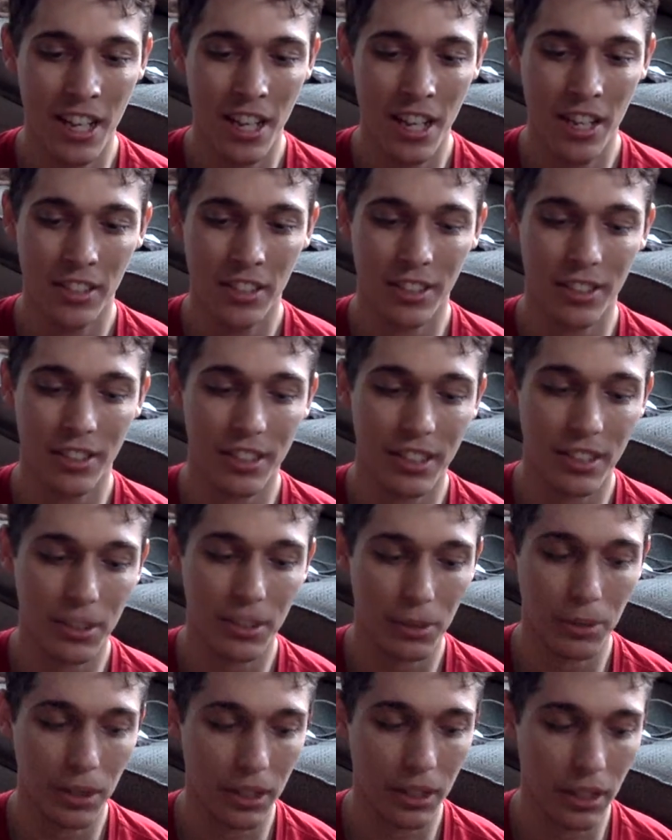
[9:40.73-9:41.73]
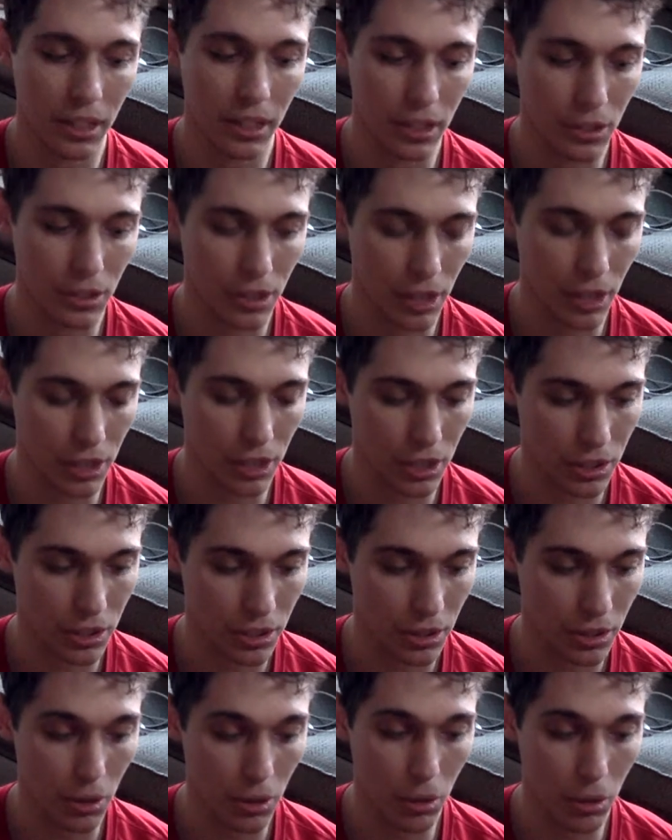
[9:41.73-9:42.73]
So this is a really good introduction
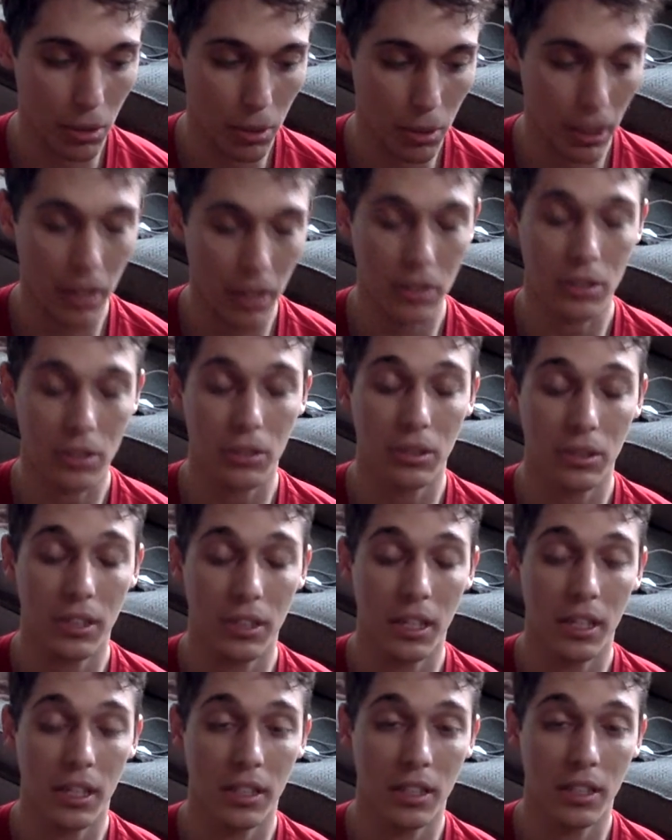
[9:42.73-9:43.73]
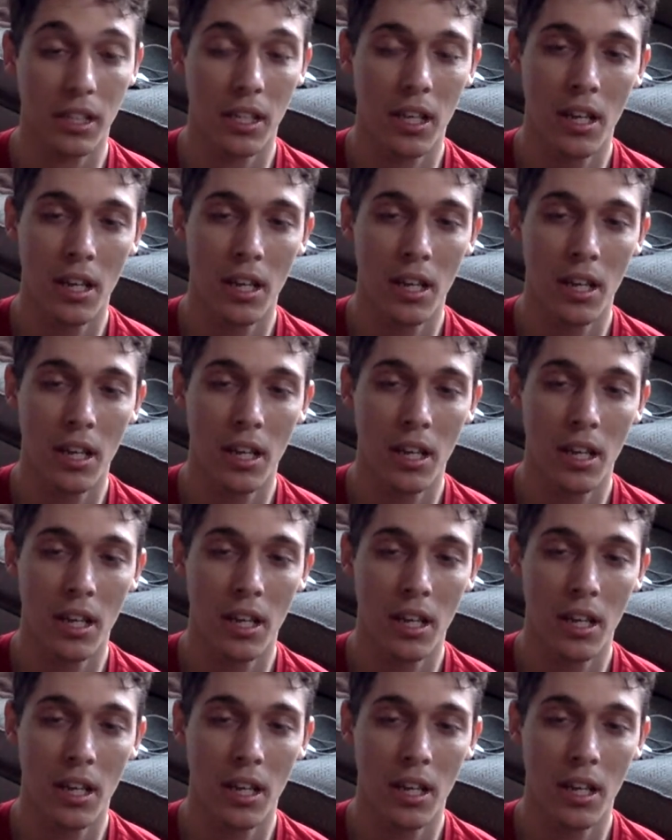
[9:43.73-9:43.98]
to aerobic exercise,